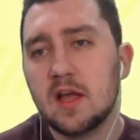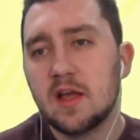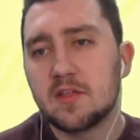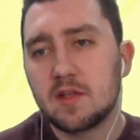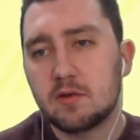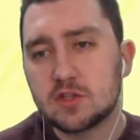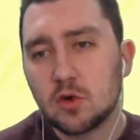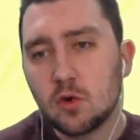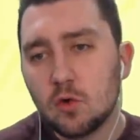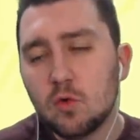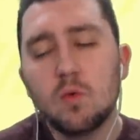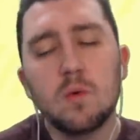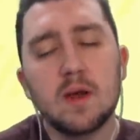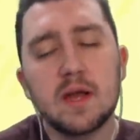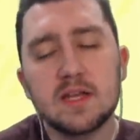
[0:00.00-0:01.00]
There is
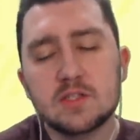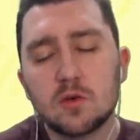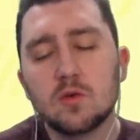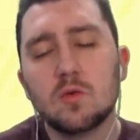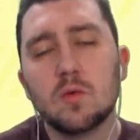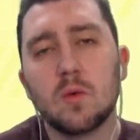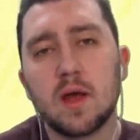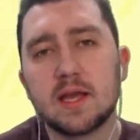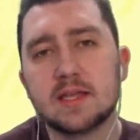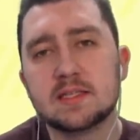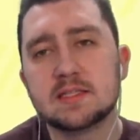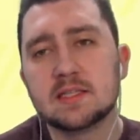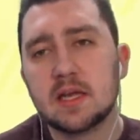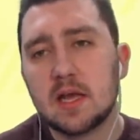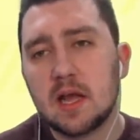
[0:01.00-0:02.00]
always,
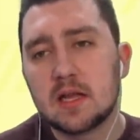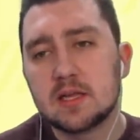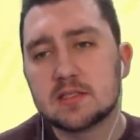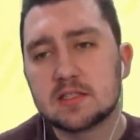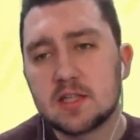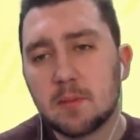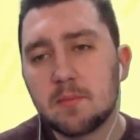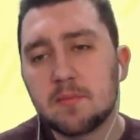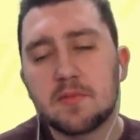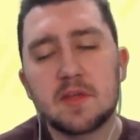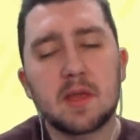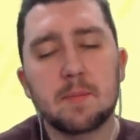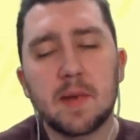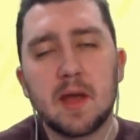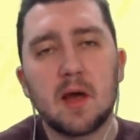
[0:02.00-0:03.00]
always something
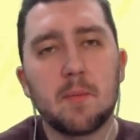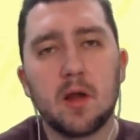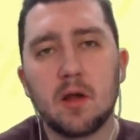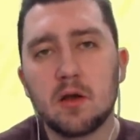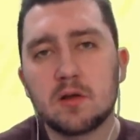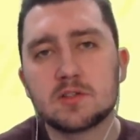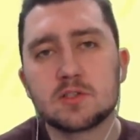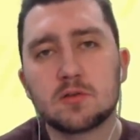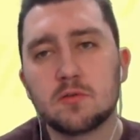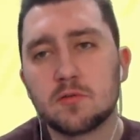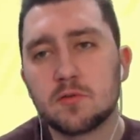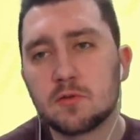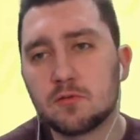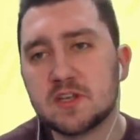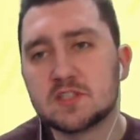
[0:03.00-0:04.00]
about my article for
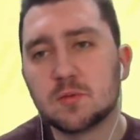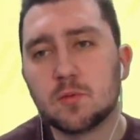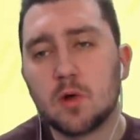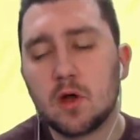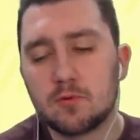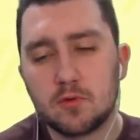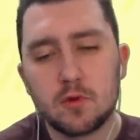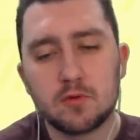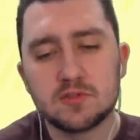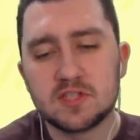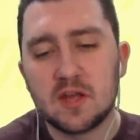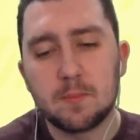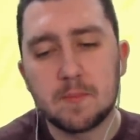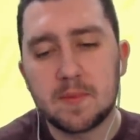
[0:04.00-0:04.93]
the reason why I wrote it,